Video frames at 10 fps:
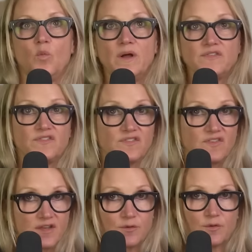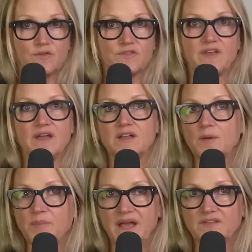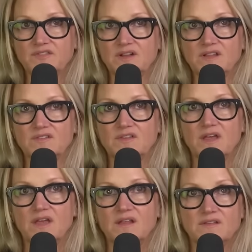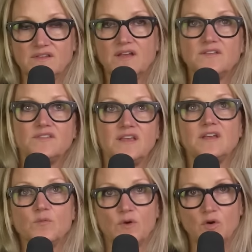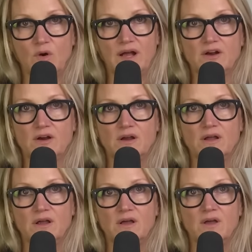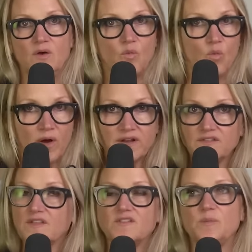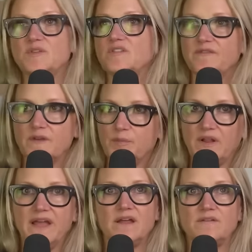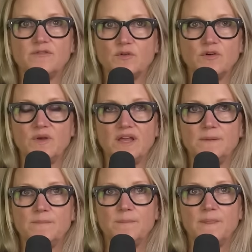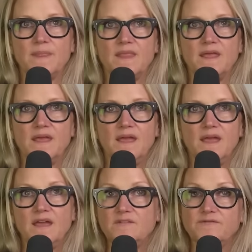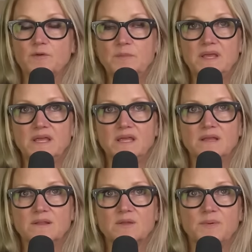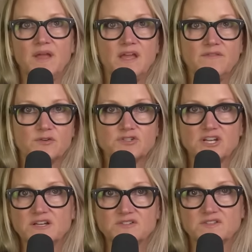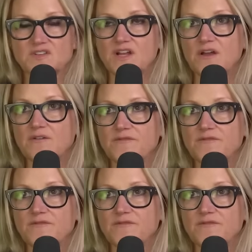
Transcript: What skills and capacities does it require? What is the specific plan for doing it? And for me, the behavior change that's going to